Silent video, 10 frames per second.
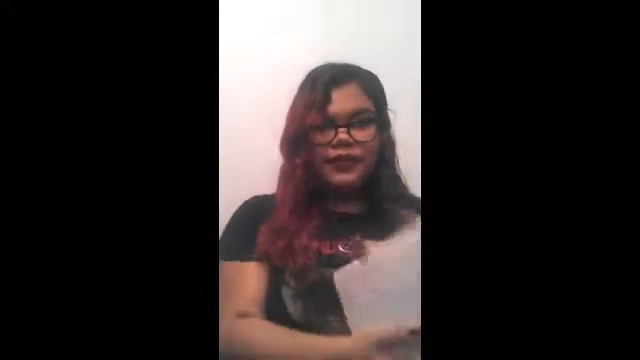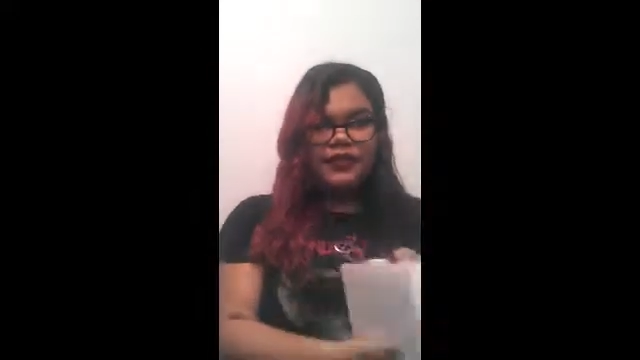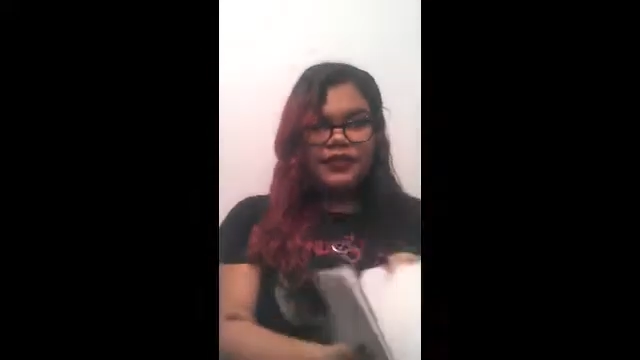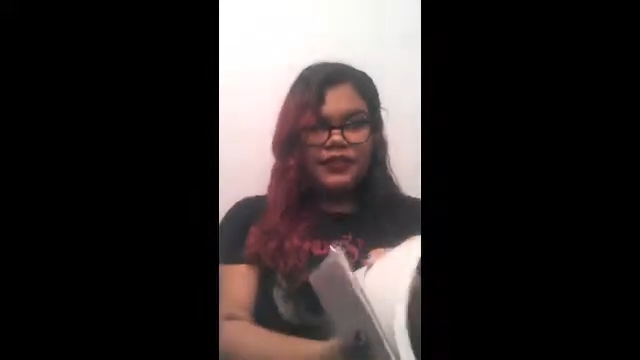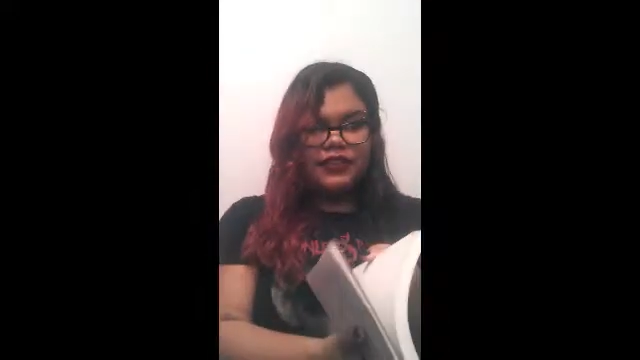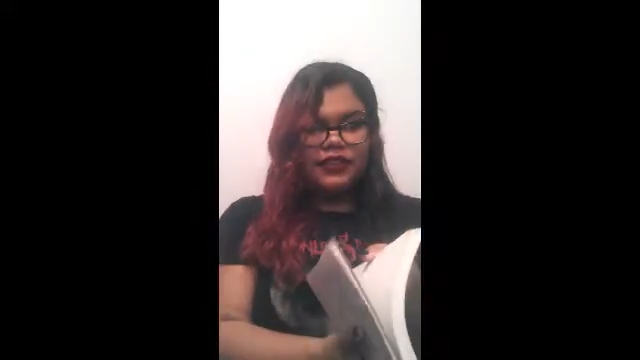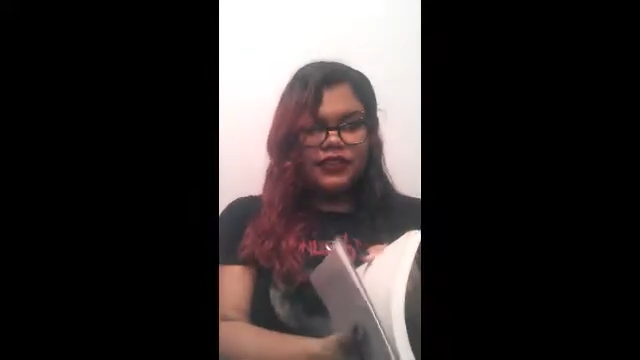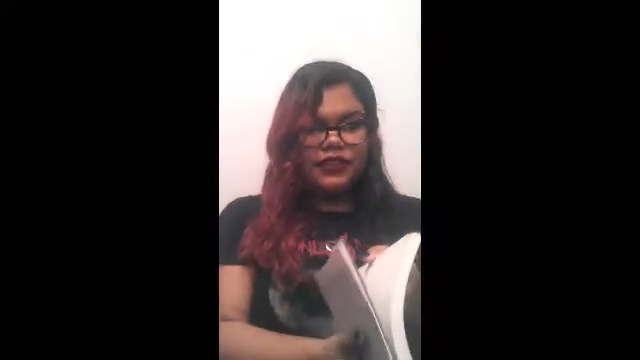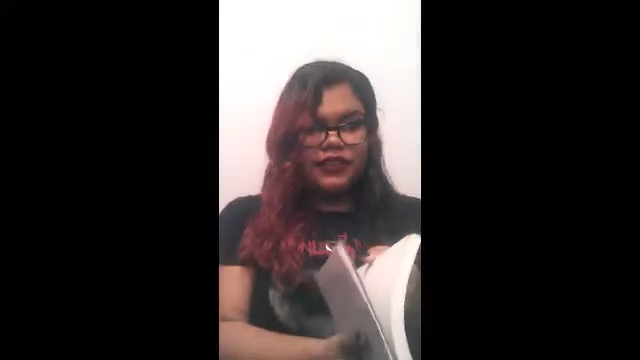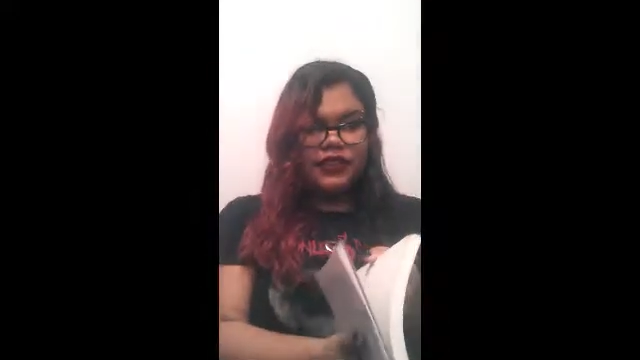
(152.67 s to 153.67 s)
This is
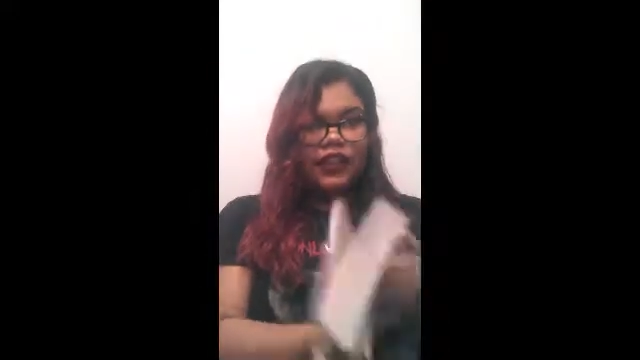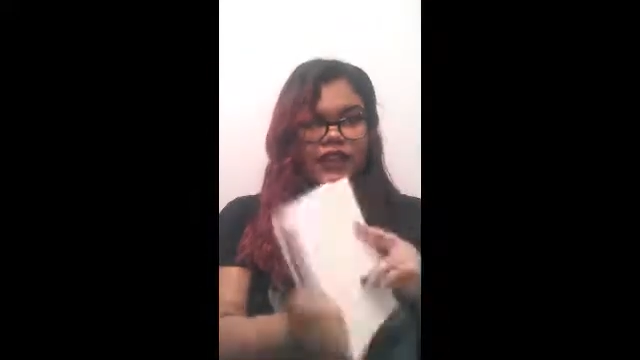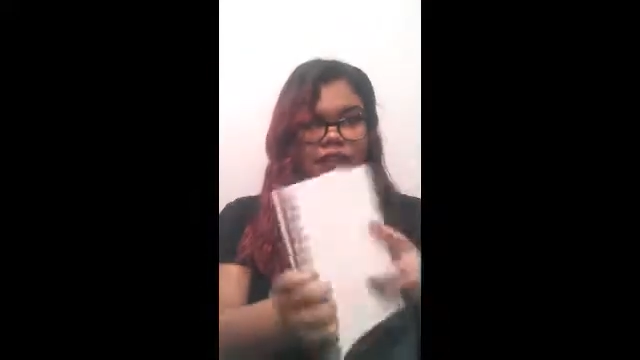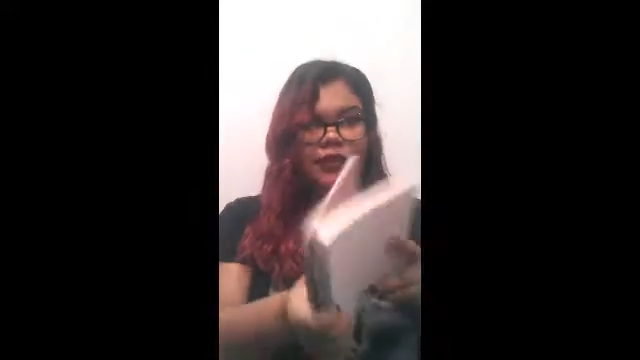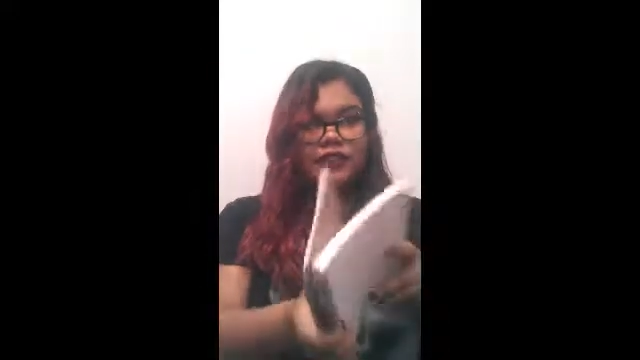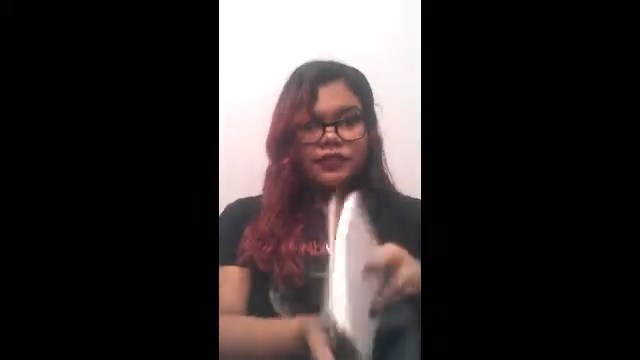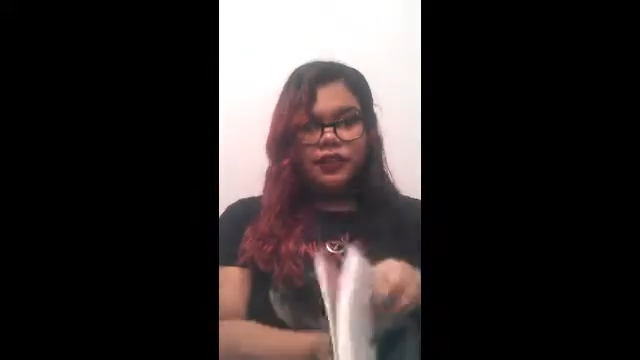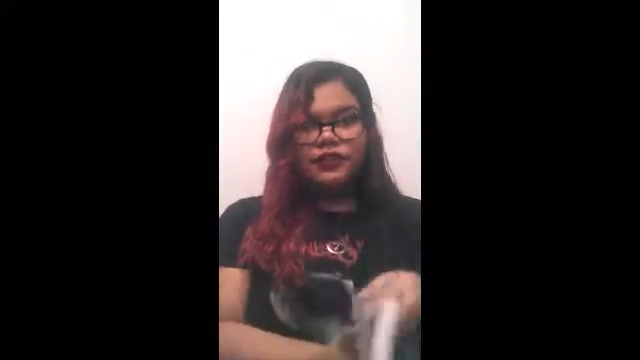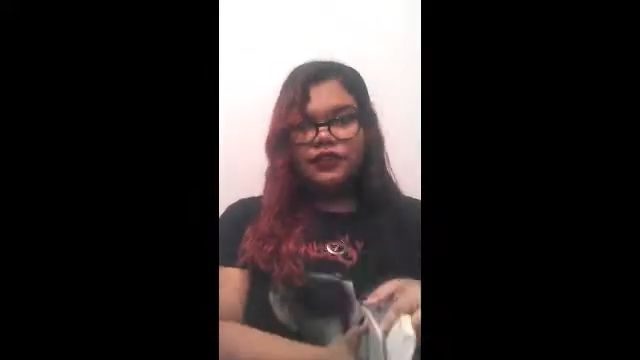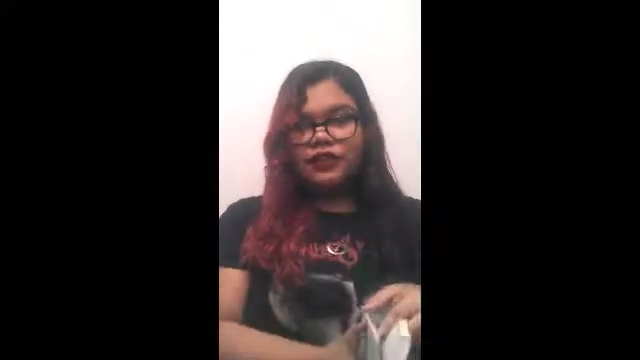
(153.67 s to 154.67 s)
another piece of
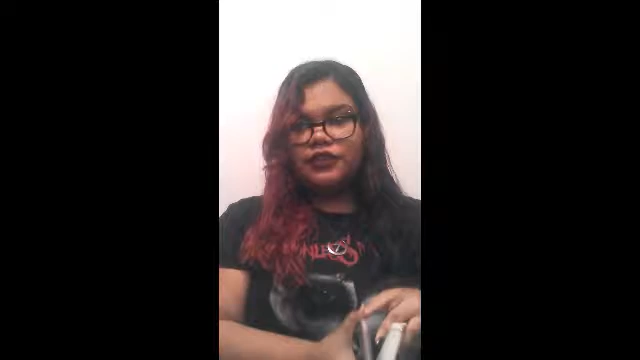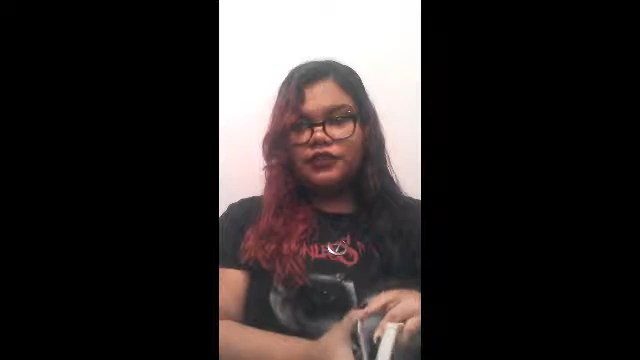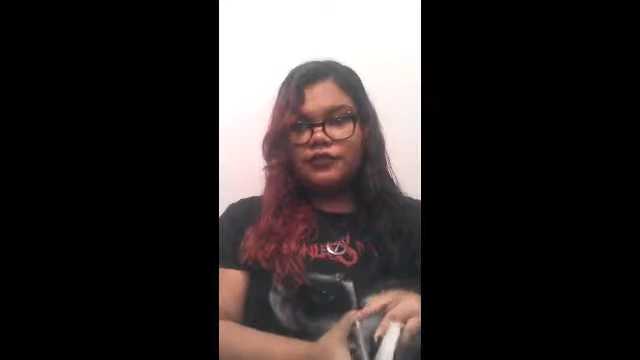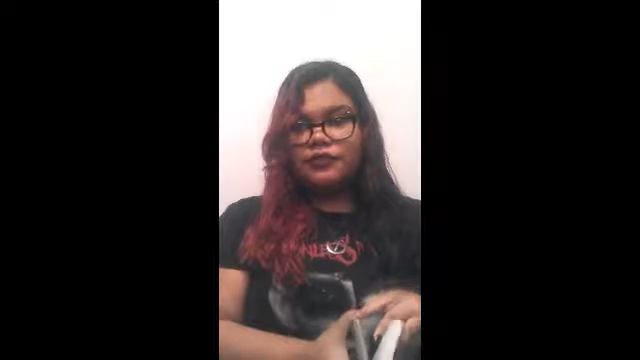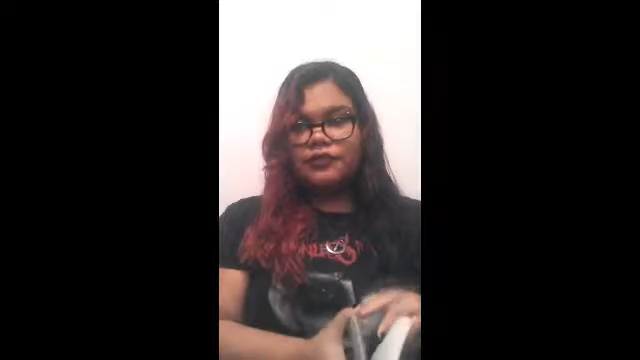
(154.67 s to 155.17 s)
Motionless